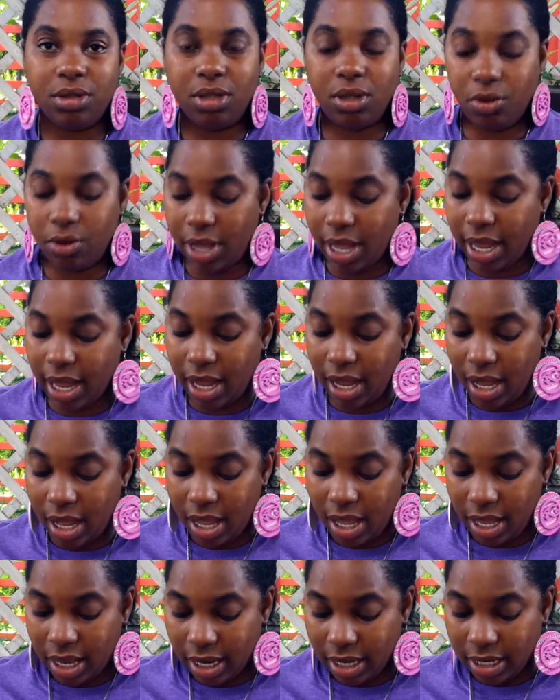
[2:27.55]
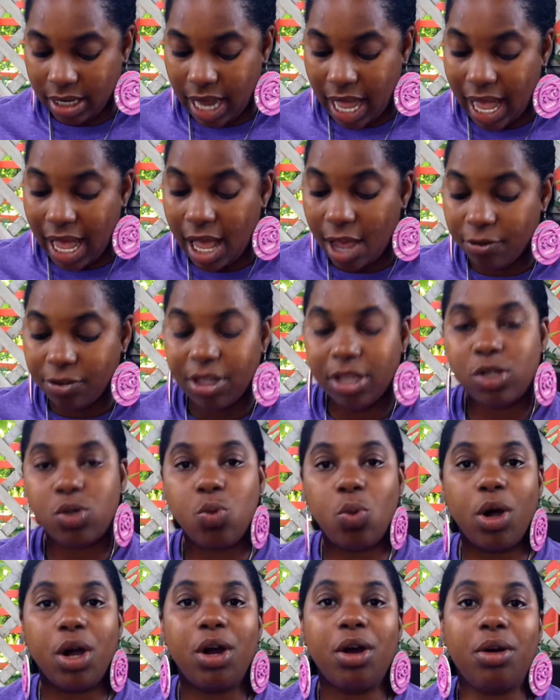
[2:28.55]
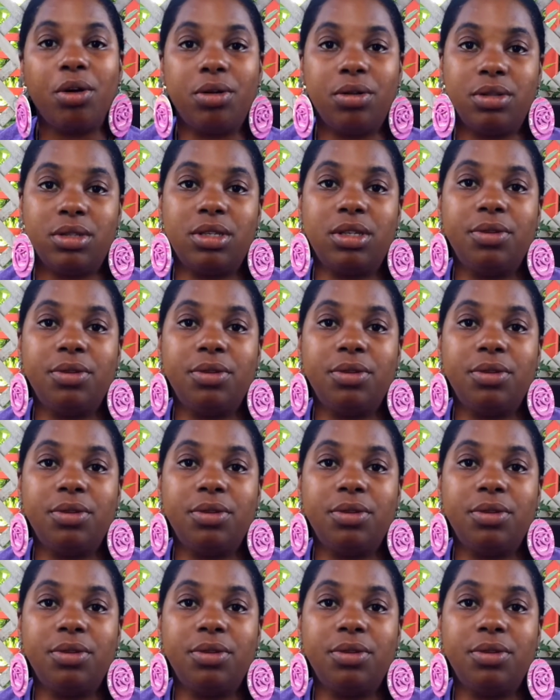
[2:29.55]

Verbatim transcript: Okay? Not of this world.